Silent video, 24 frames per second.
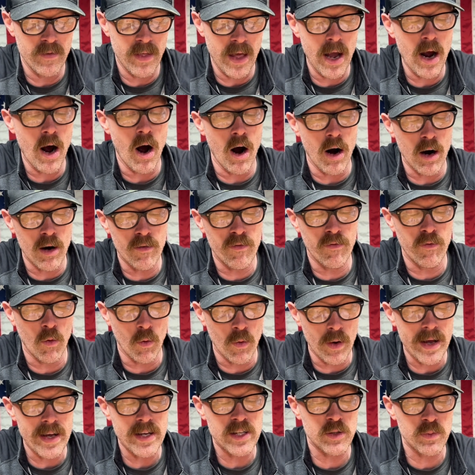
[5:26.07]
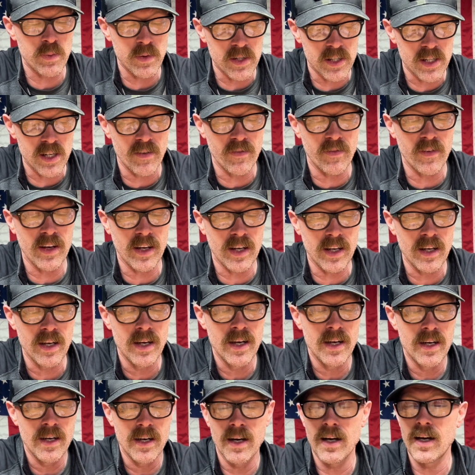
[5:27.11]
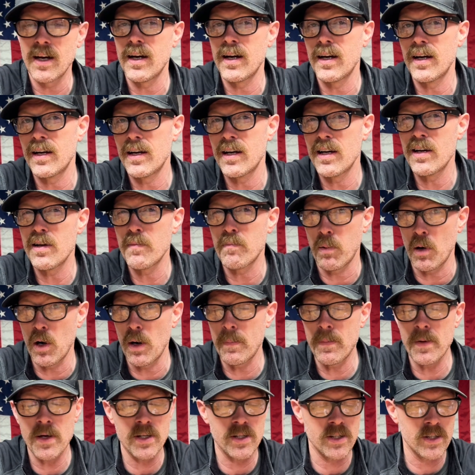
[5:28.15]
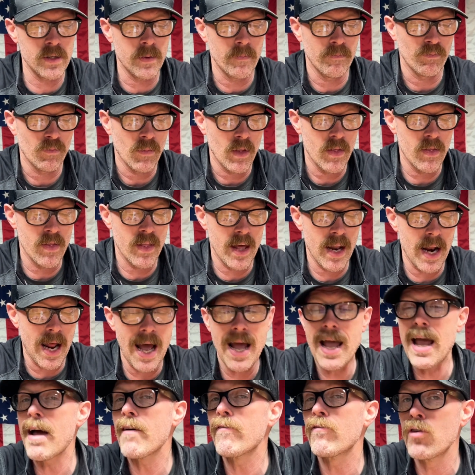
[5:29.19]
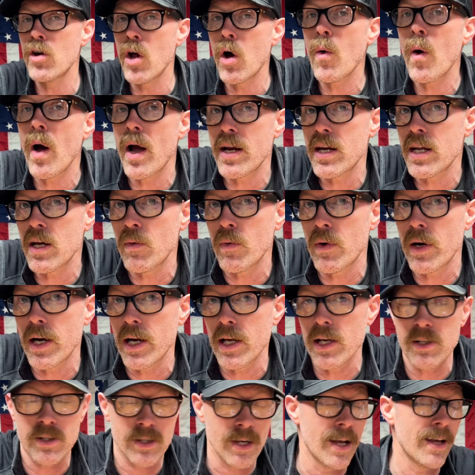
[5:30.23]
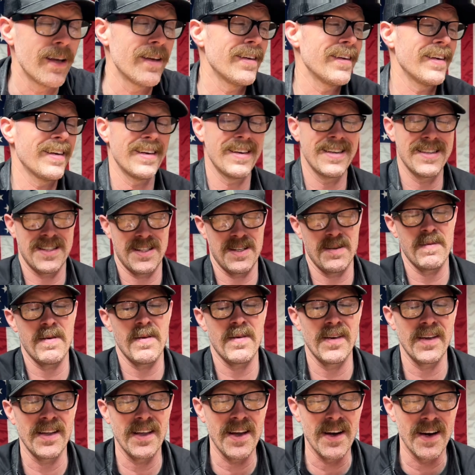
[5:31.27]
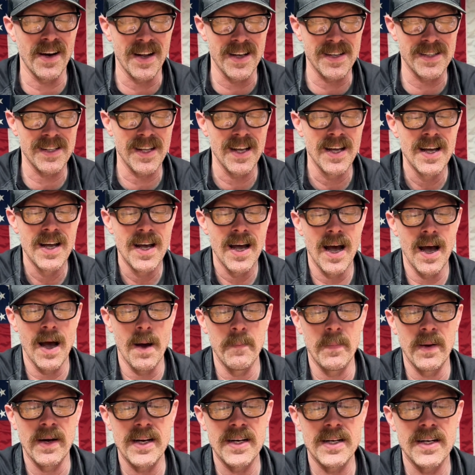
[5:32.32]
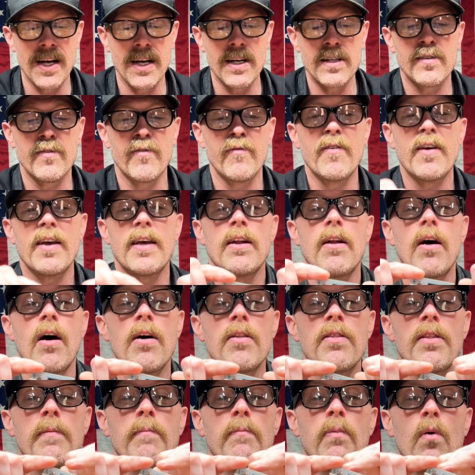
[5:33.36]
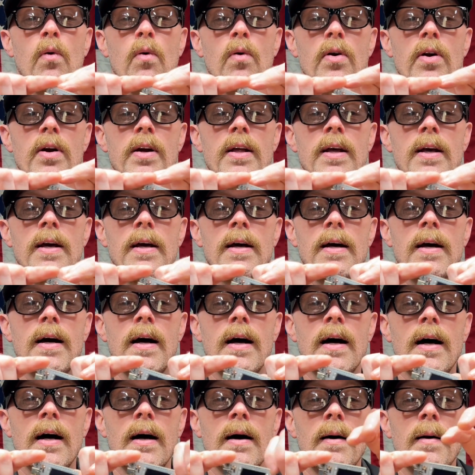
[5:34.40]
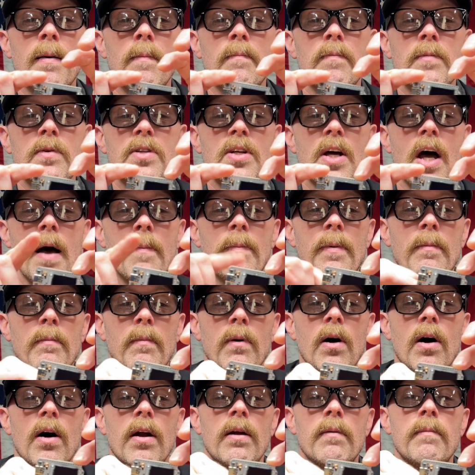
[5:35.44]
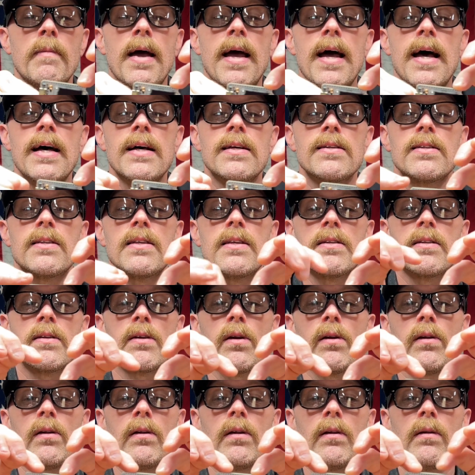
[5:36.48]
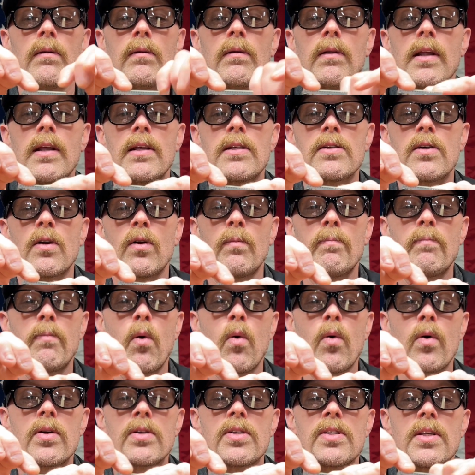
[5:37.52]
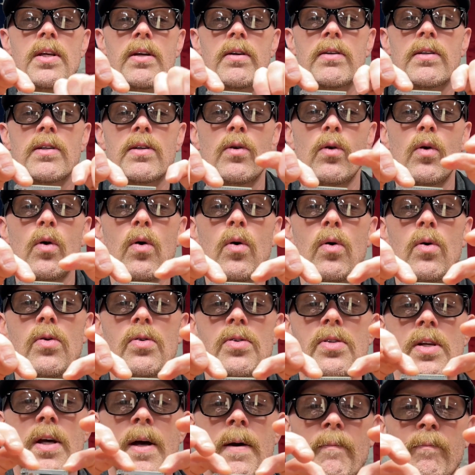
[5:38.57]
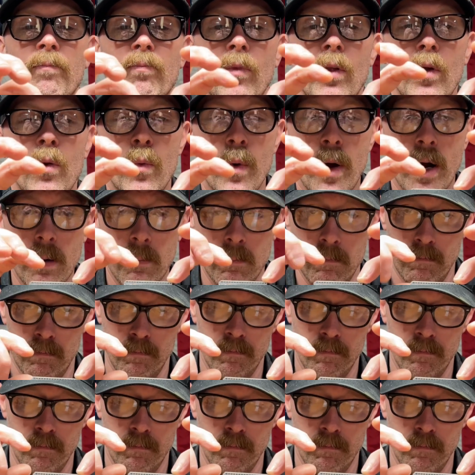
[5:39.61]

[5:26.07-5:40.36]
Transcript: are for a specific purpose that I have no idea what it is, to be really honest. But it does fit on the board. Top and bottom has these little ports. There are little holes where